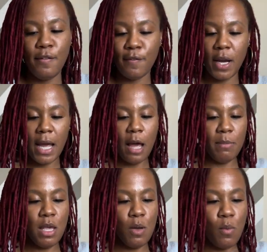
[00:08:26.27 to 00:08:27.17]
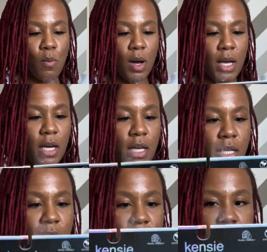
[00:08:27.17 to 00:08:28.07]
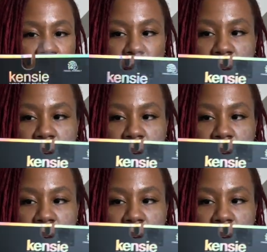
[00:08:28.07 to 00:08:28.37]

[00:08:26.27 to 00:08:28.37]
friend got me was